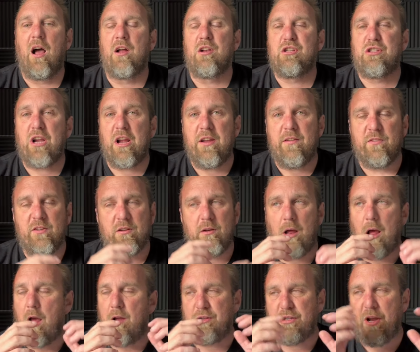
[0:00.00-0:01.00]

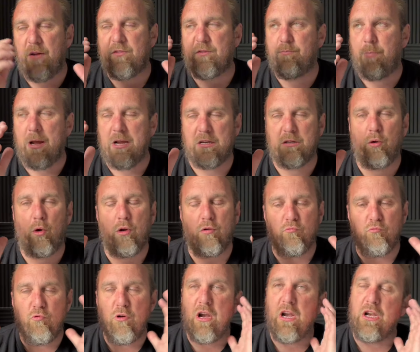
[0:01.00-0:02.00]
Jeff's bass line
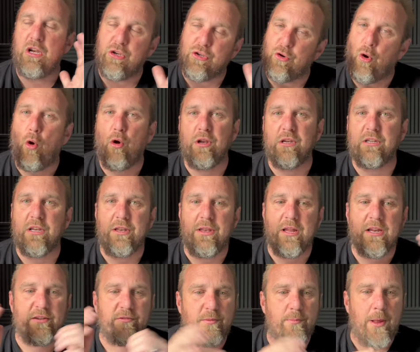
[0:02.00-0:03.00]
really shines in
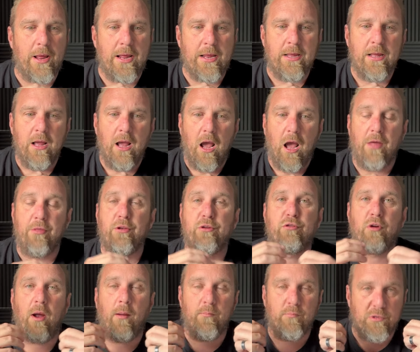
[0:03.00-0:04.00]
this for me, and the
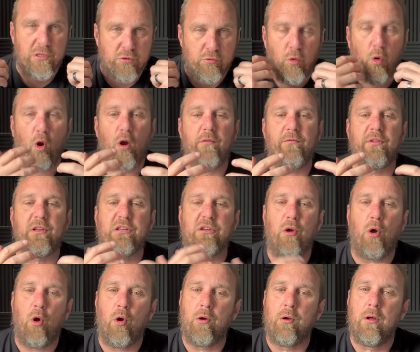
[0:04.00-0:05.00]
drums drive the
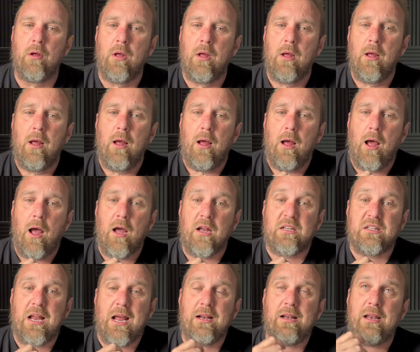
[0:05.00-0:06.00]
song.
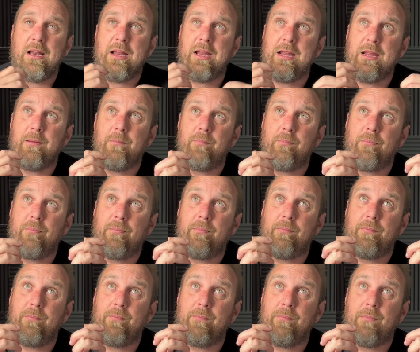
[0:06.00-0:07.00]
Sadly,
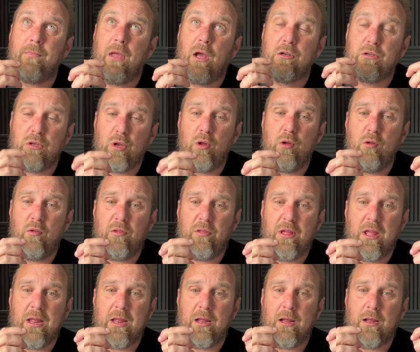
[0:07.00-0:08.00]
I do
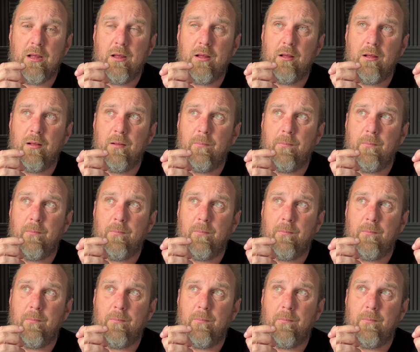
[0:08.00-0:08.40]
think,